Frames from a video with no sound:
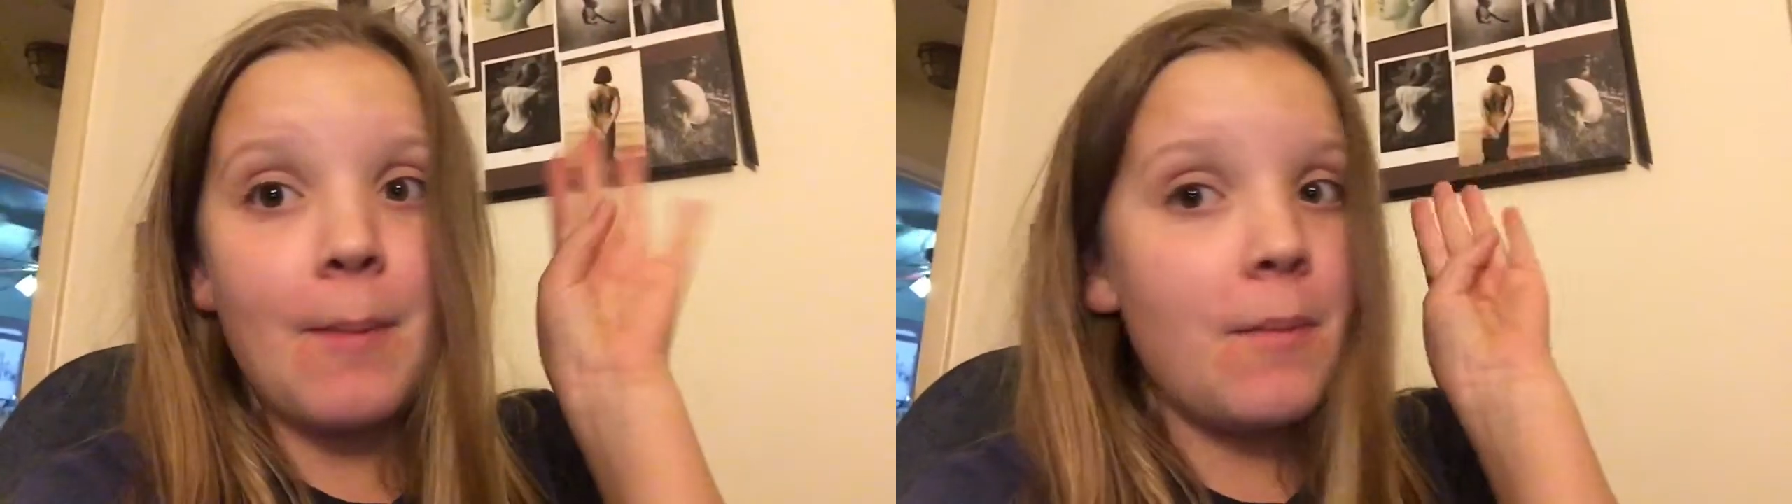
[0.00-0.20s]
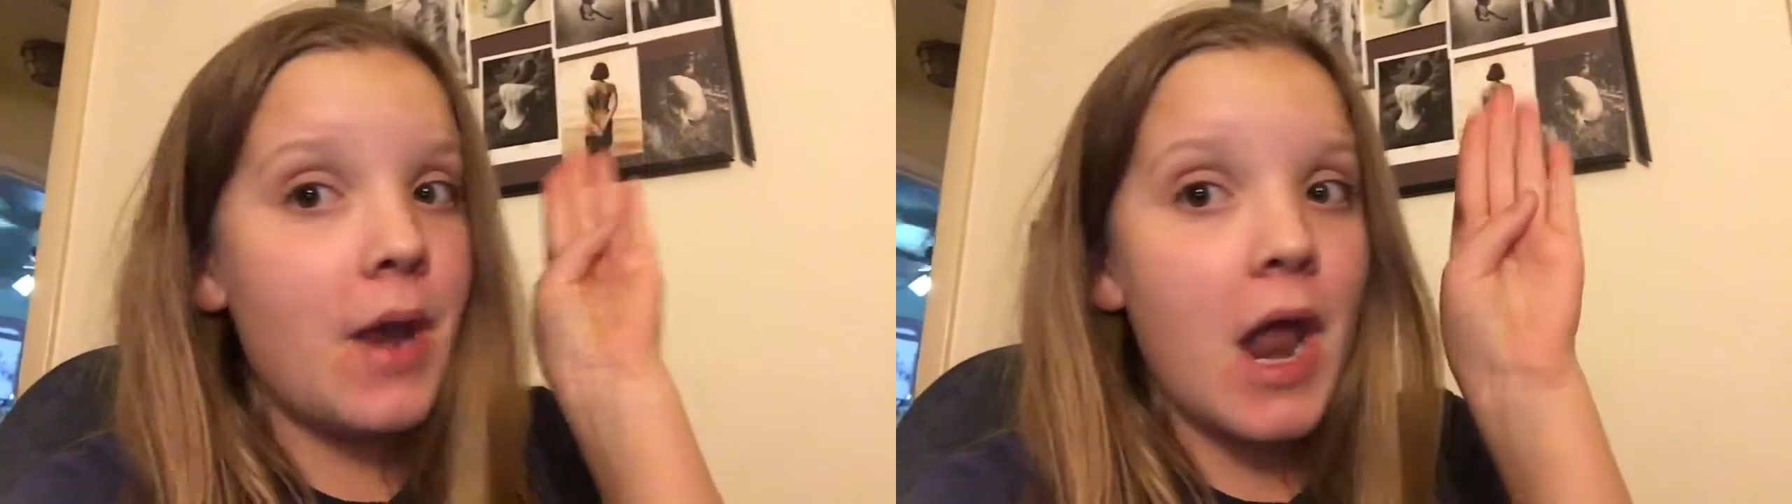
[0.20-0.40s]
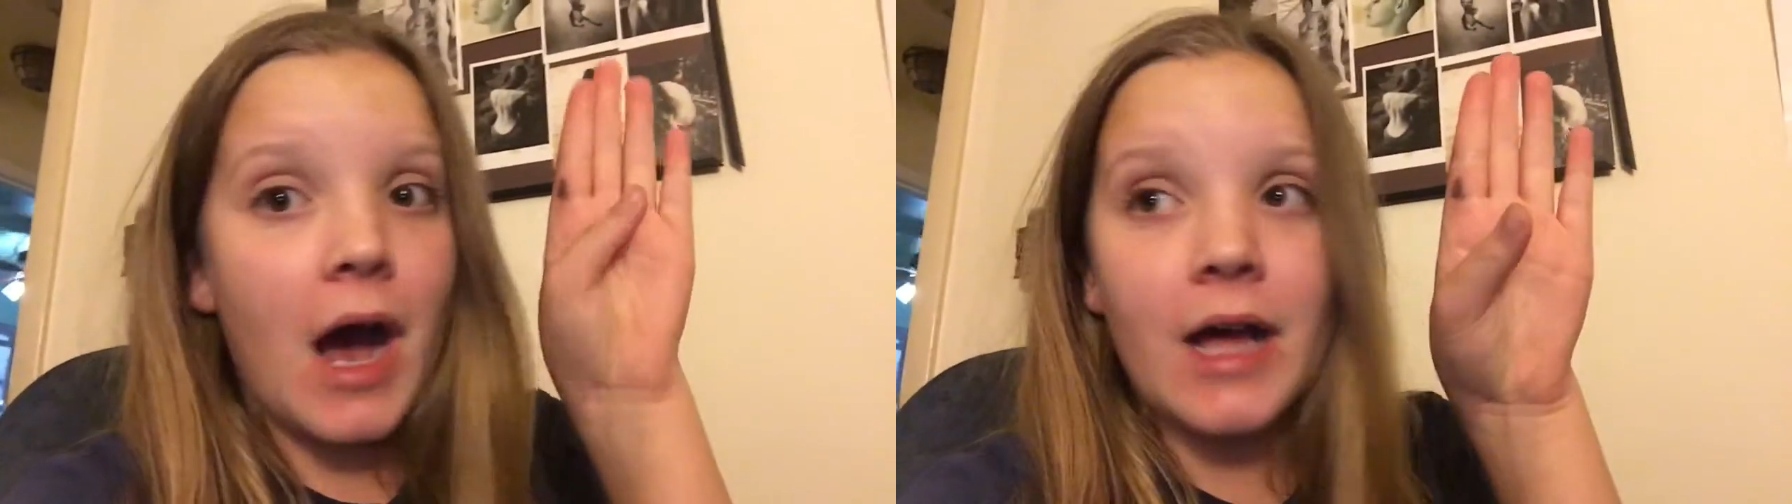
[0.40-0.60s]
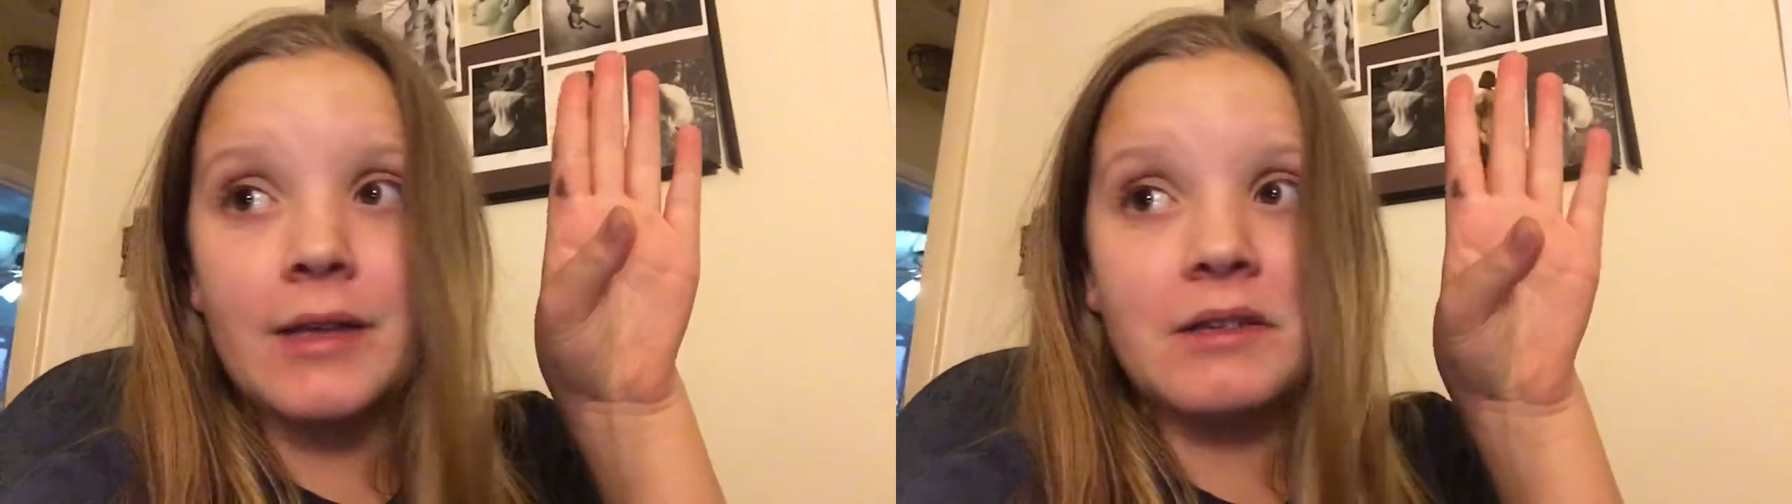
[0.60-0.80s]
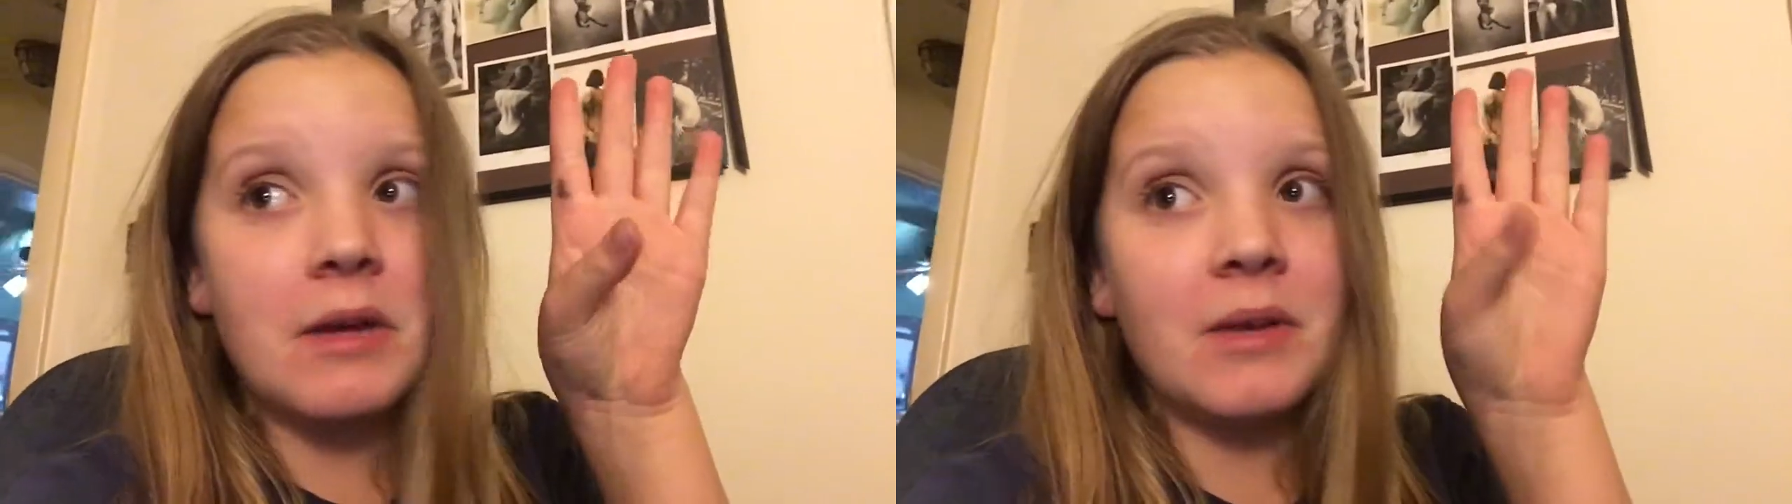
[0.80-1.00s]
I'm not
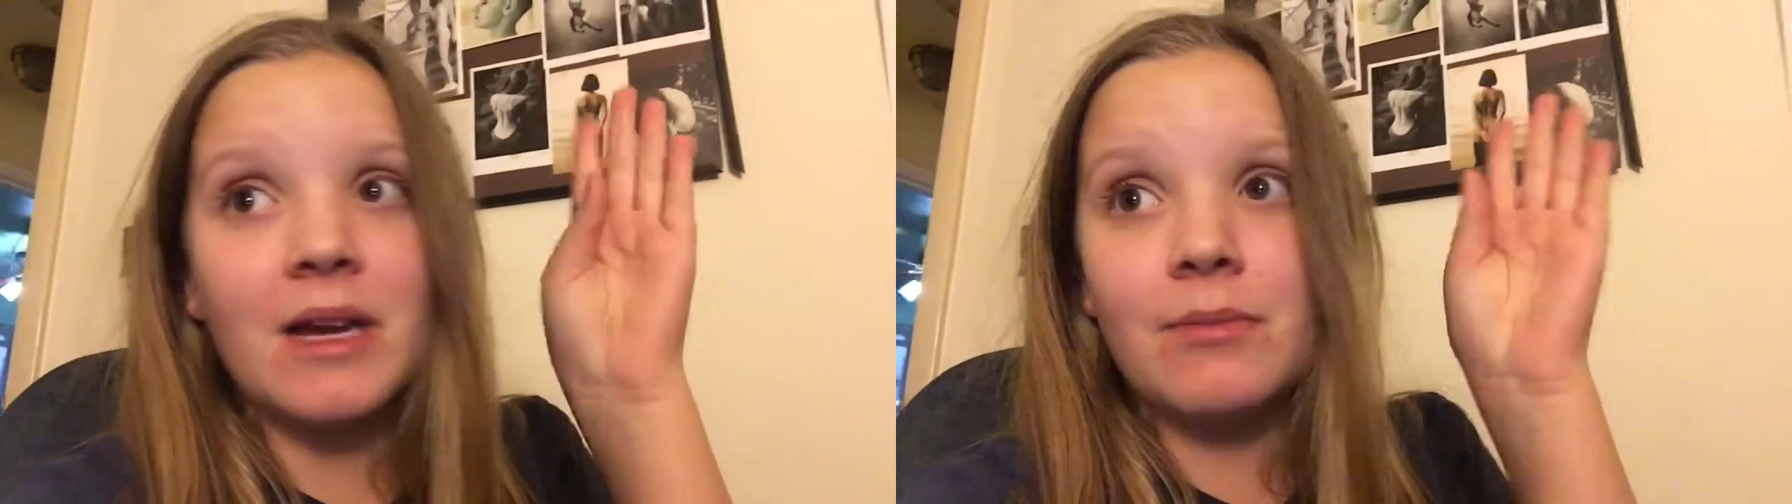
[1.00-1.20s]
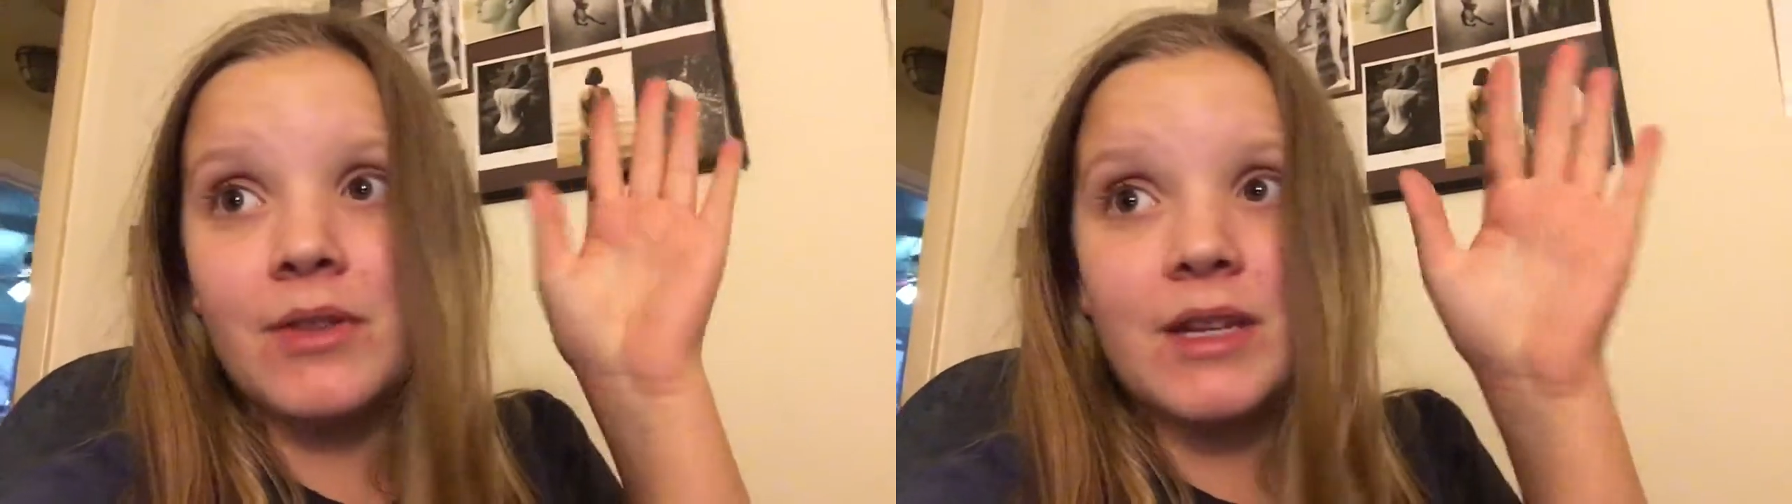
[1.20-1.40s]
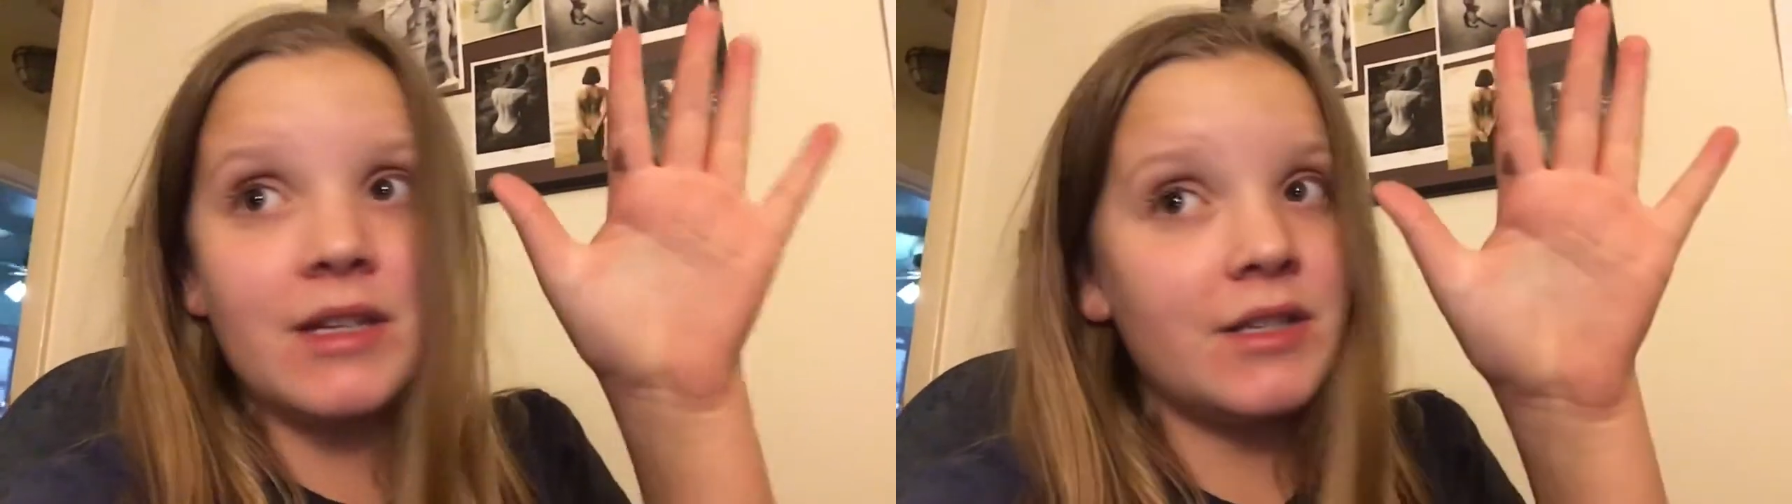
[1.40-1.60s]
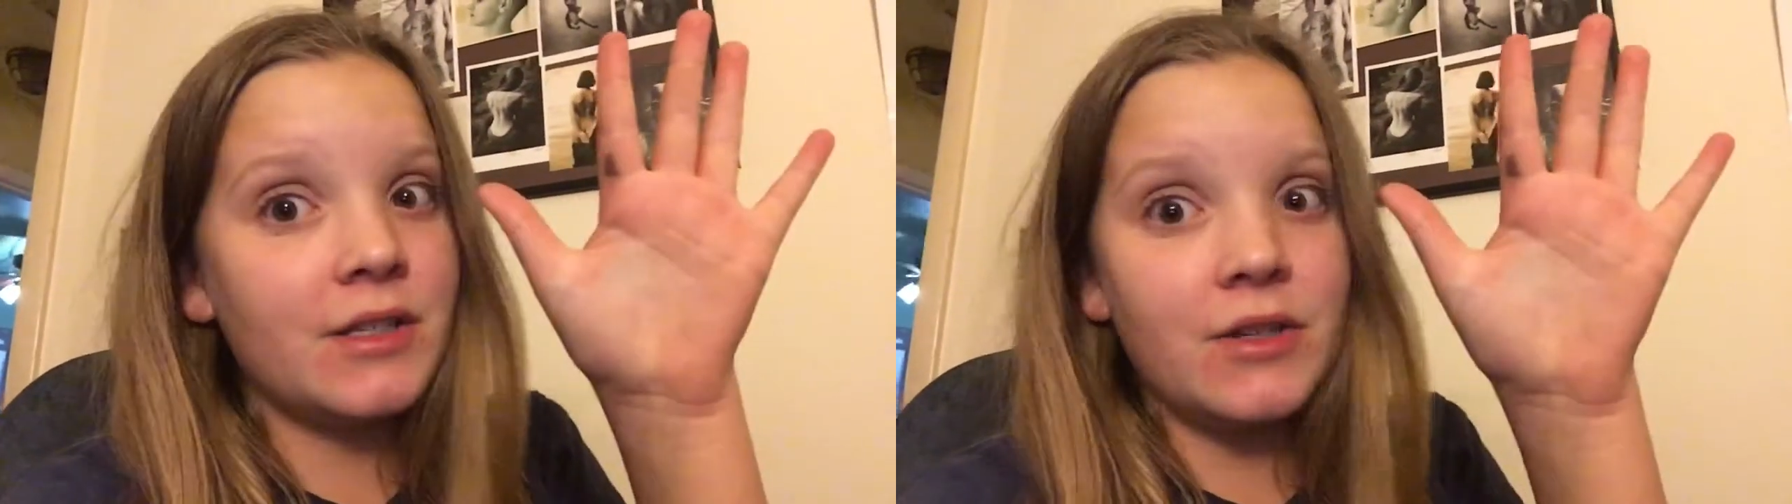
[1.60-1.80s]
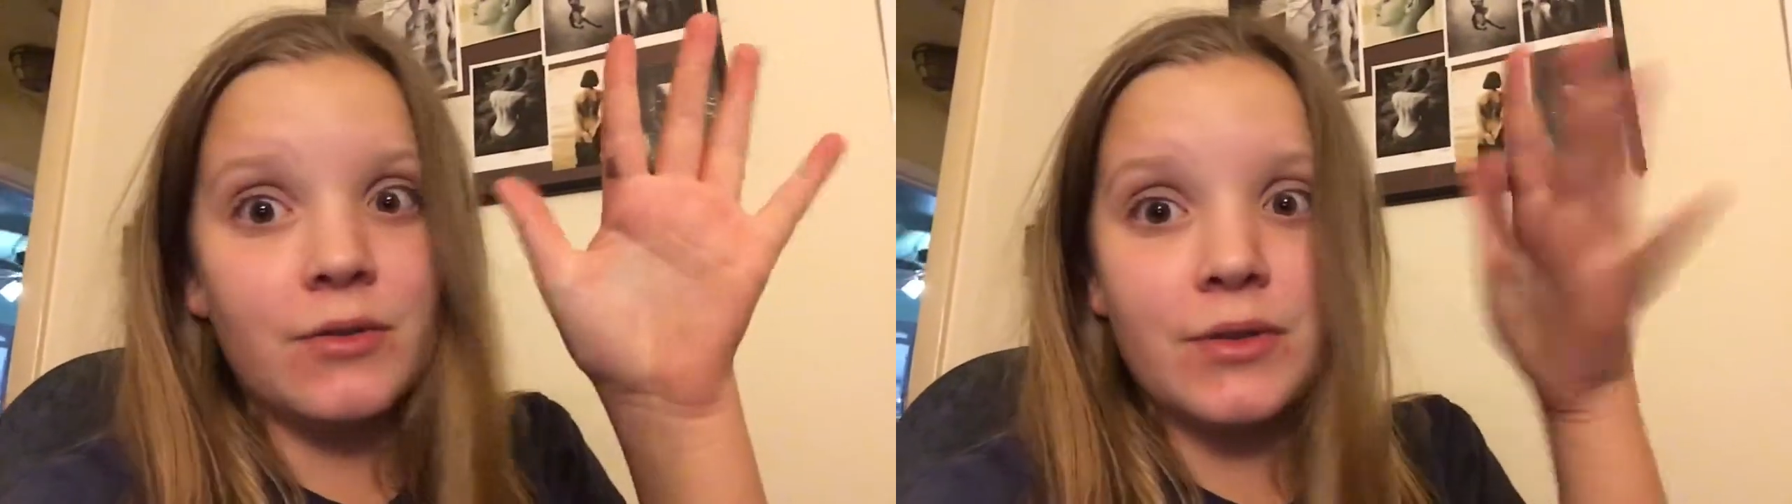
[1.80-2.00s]
coming up with an
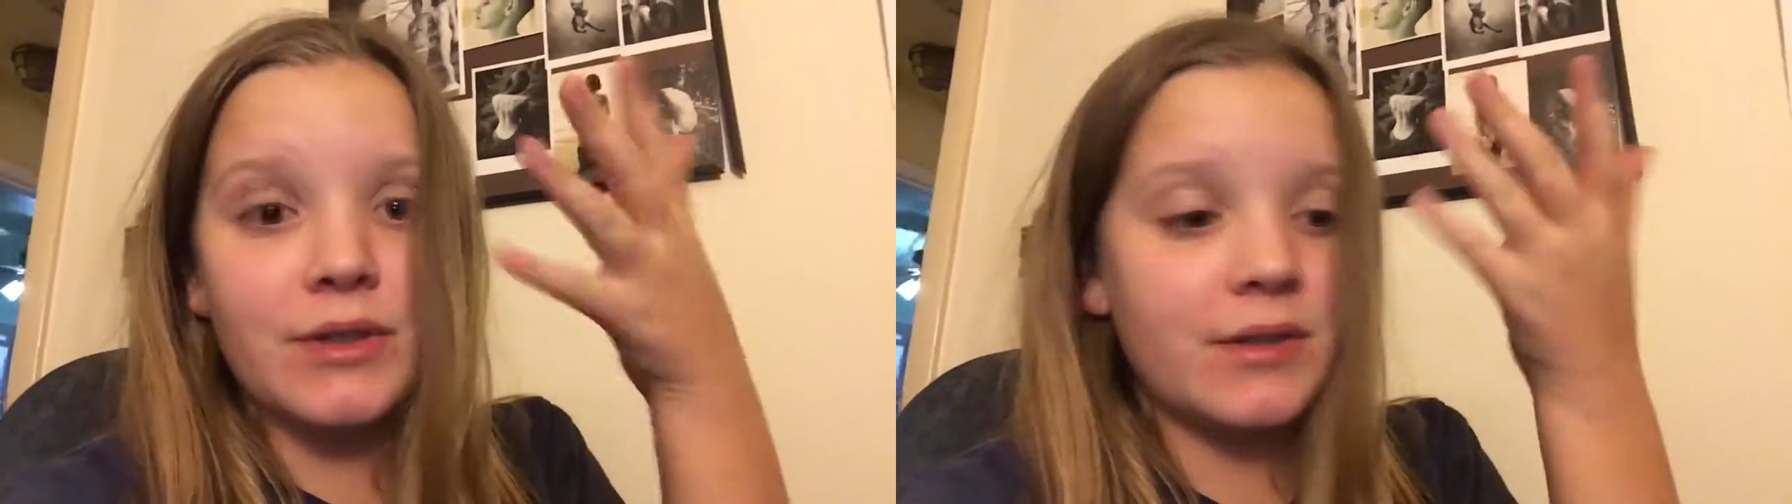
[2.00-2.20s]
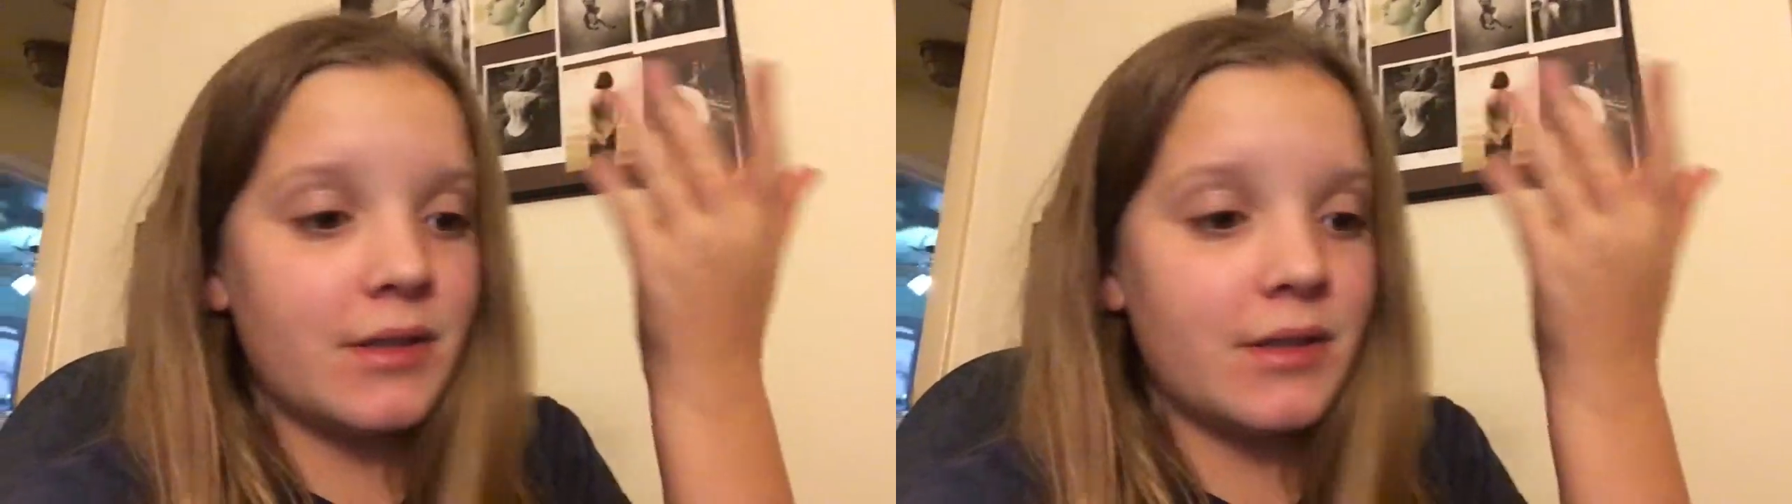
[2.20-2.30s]
excuse